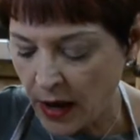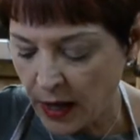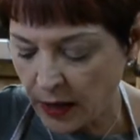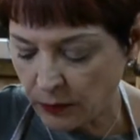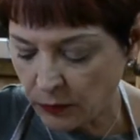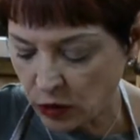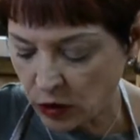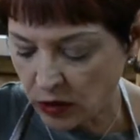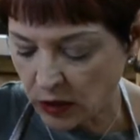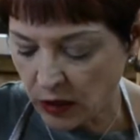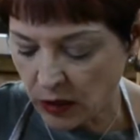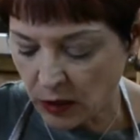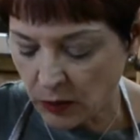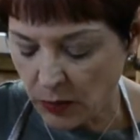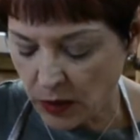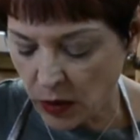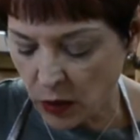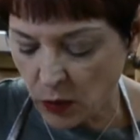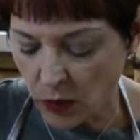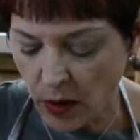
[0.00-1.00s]
I'm just going to
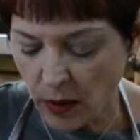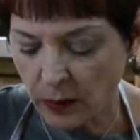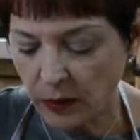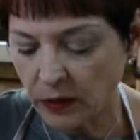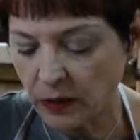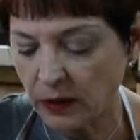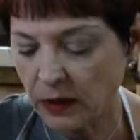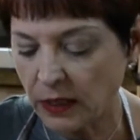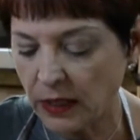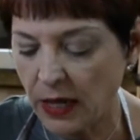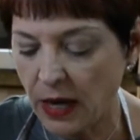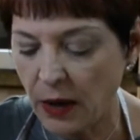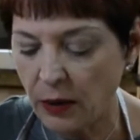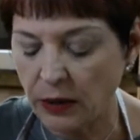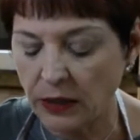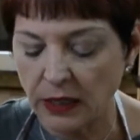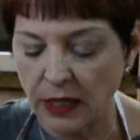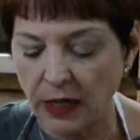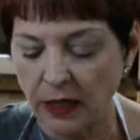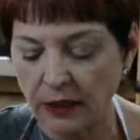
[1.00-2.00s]
be a rebel and see how
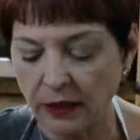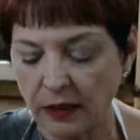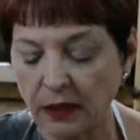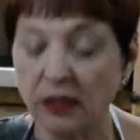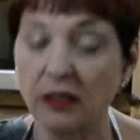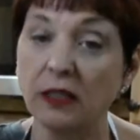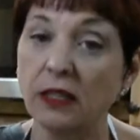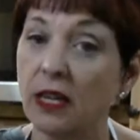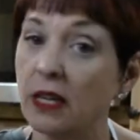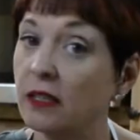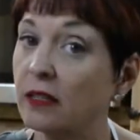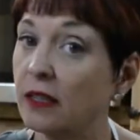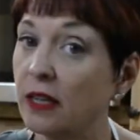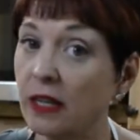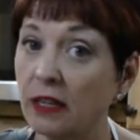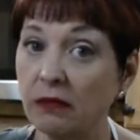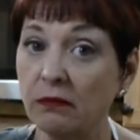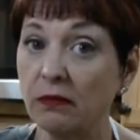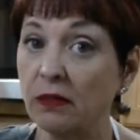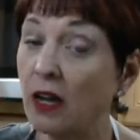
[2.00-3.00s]
it tastes. It could taste
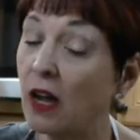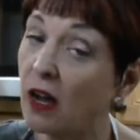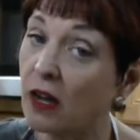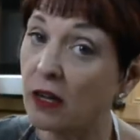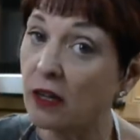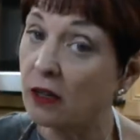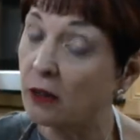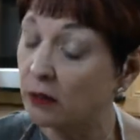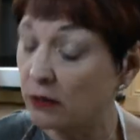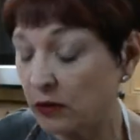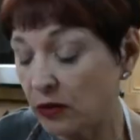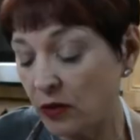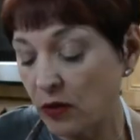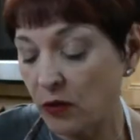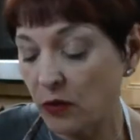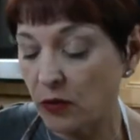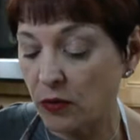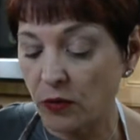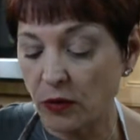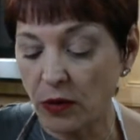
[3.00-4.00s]
like yuck,
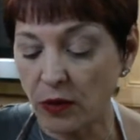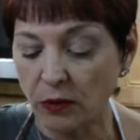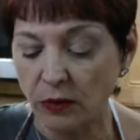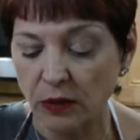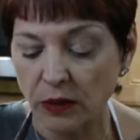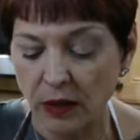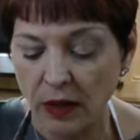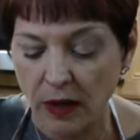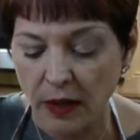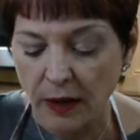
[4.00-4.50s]
so who knows.